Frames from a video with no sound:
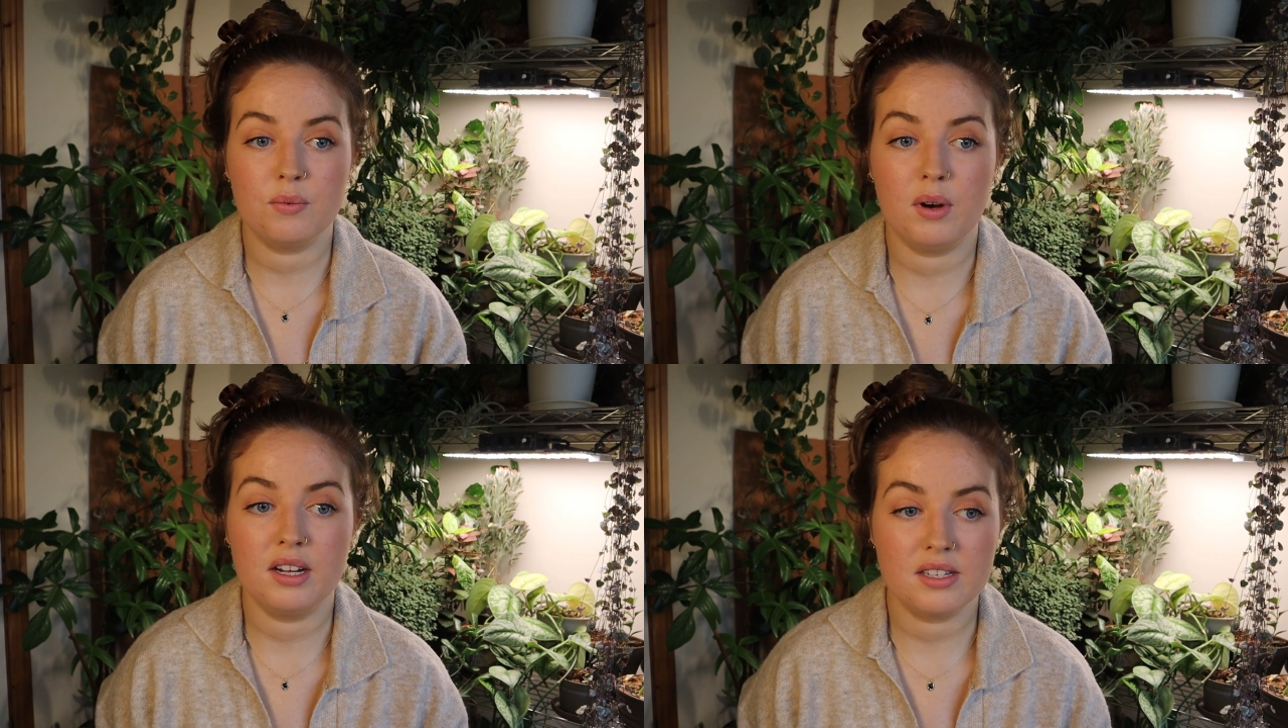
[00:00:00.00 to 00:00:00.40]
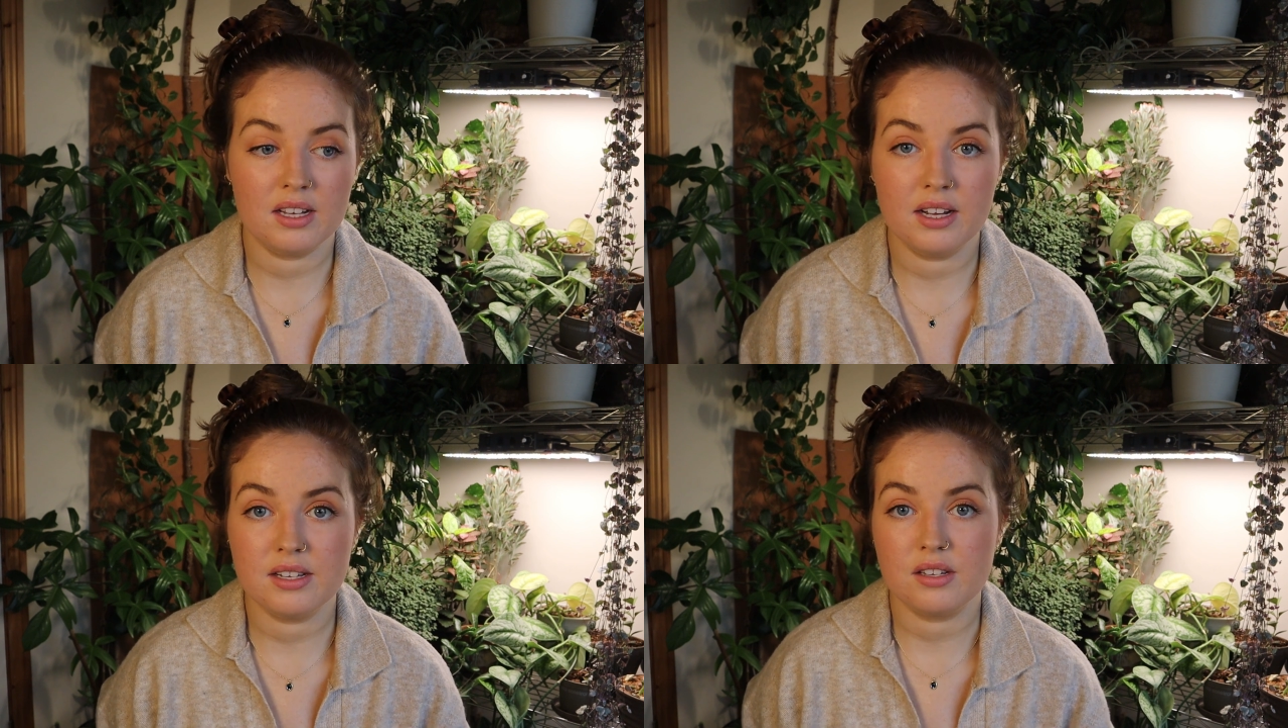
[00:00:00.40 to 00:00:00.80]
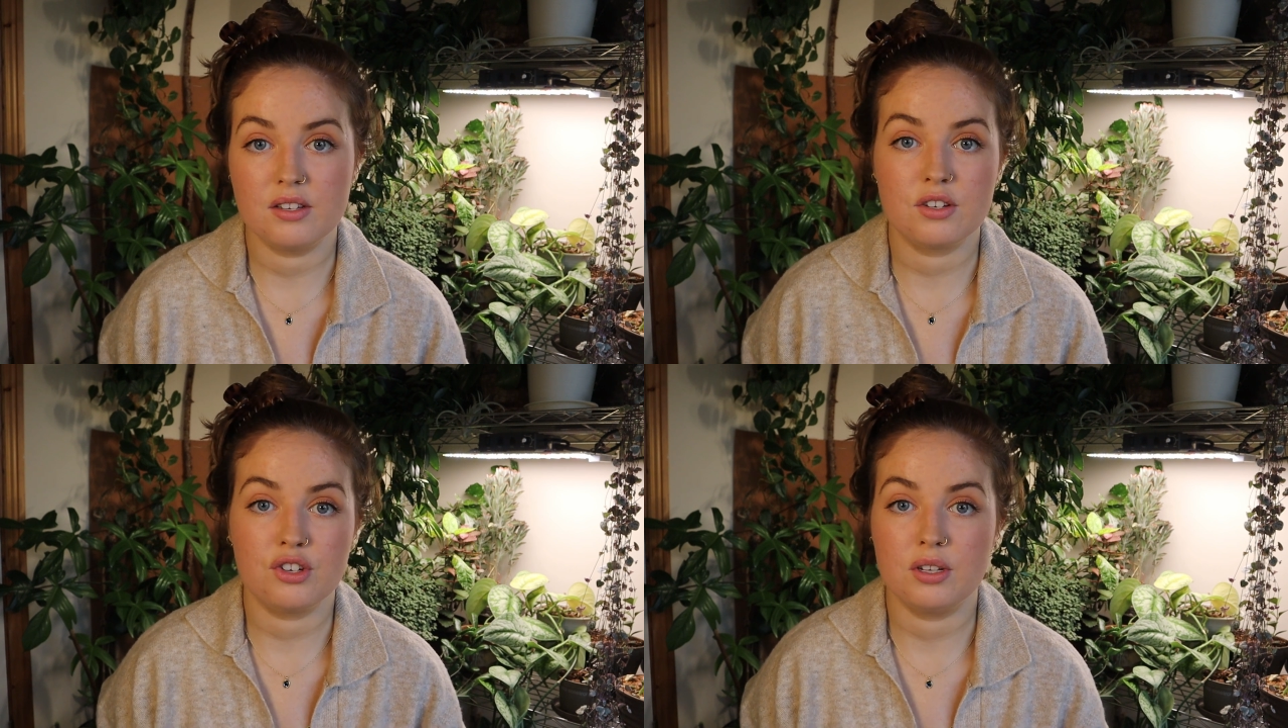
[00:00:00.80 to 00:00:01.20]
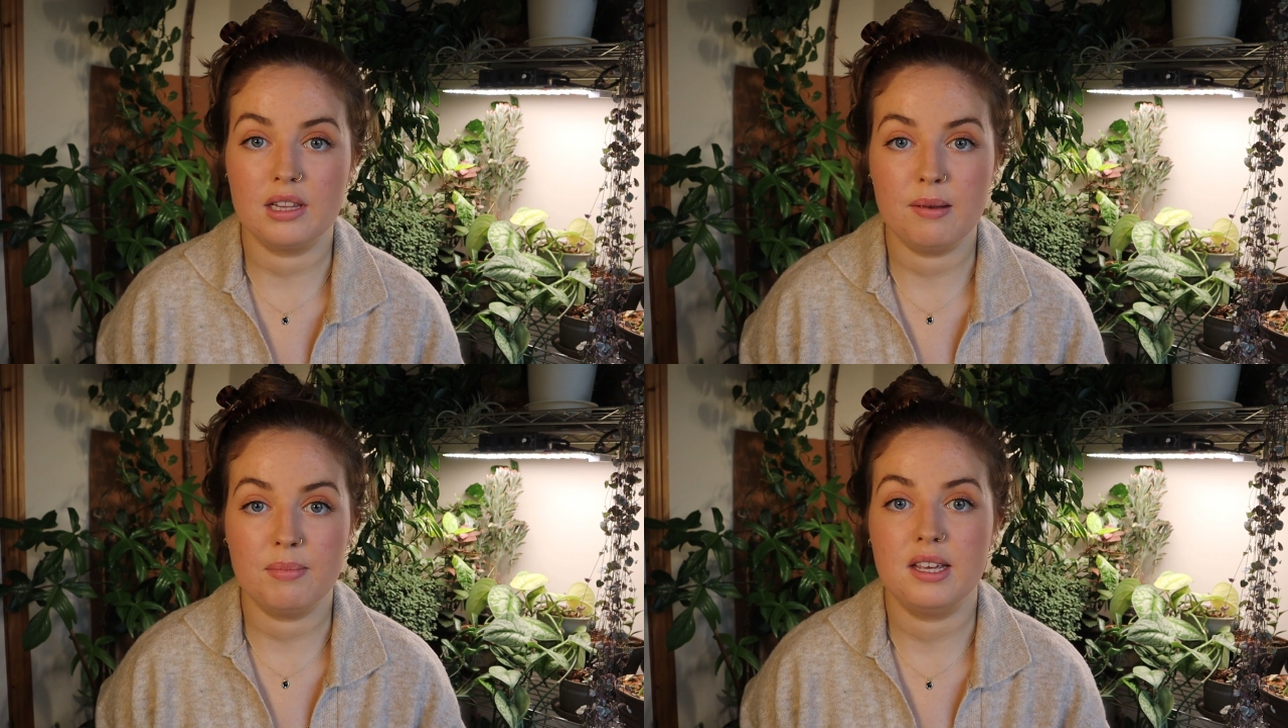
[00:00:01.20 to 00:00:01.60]
what sizes should
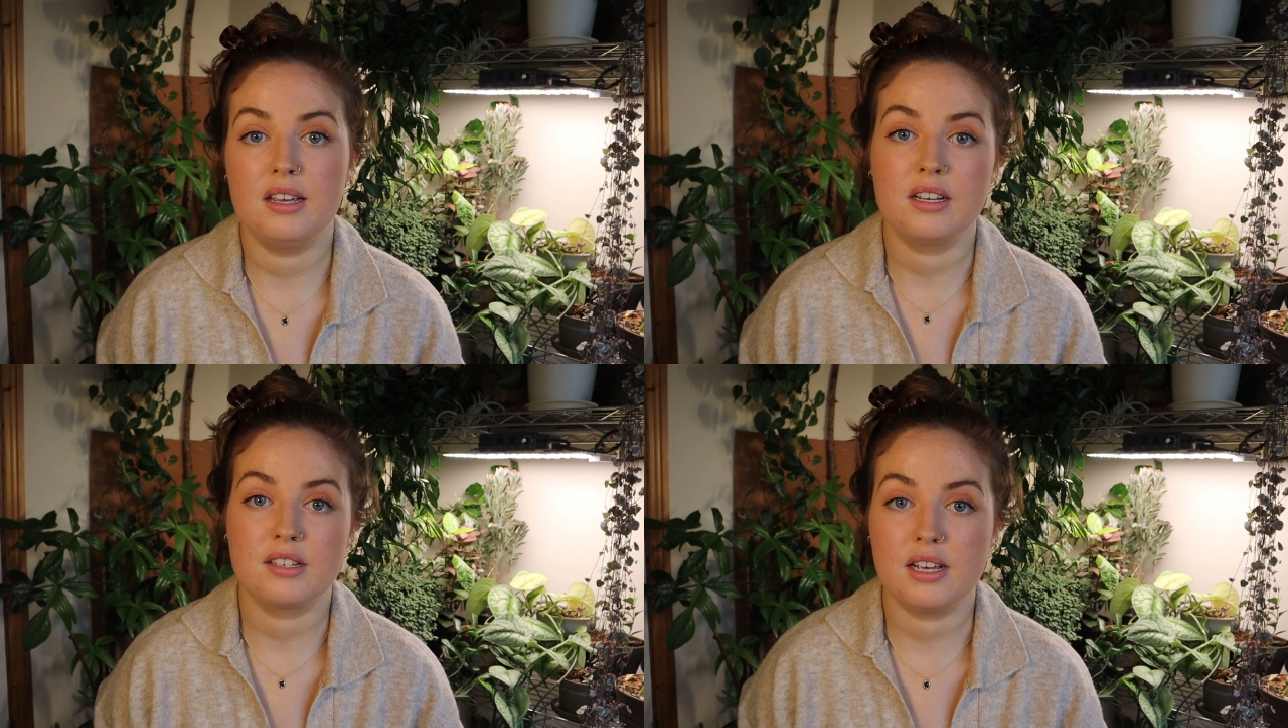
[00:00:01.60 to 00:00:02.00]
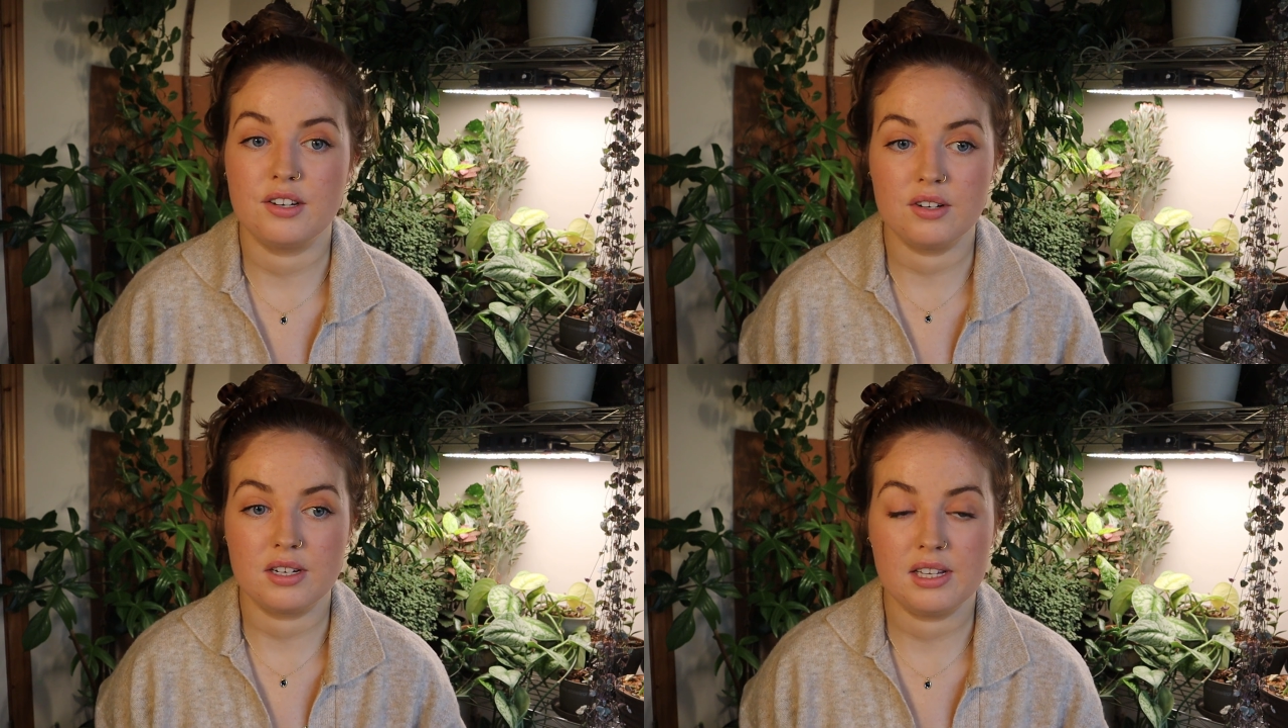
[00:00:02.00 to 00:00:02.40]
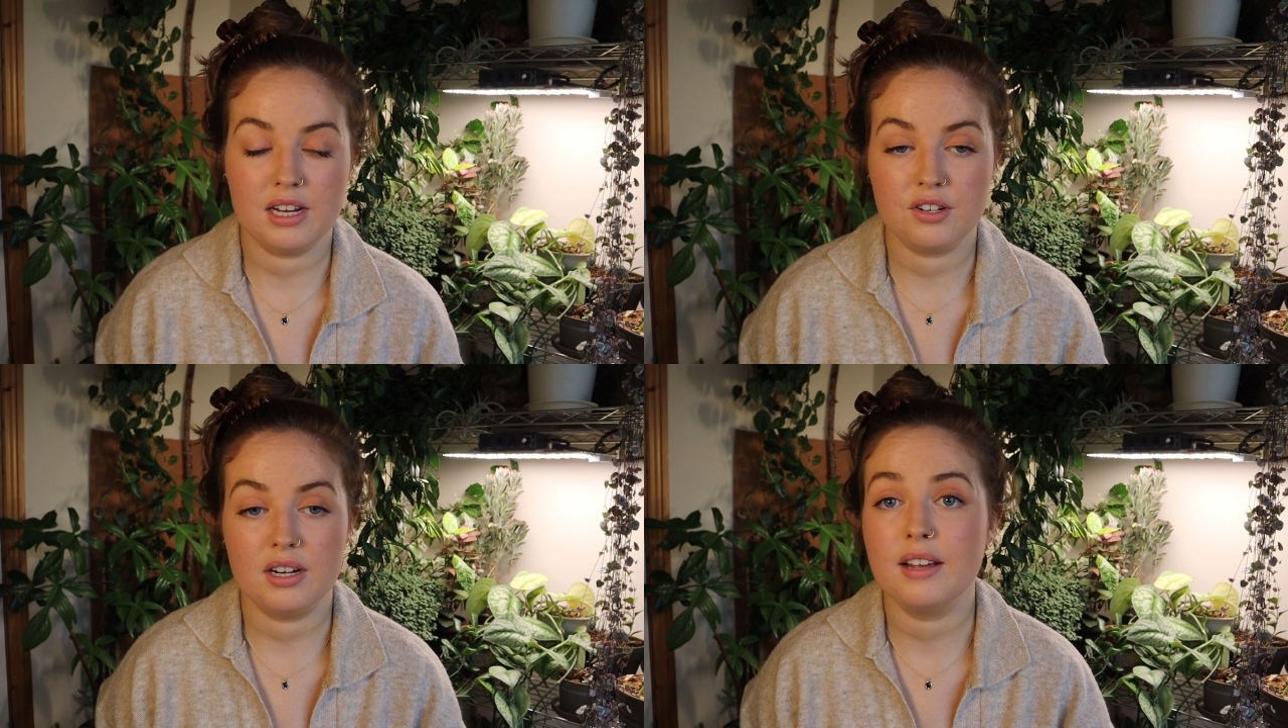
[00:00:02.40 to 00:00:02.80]
they be, etc., etc.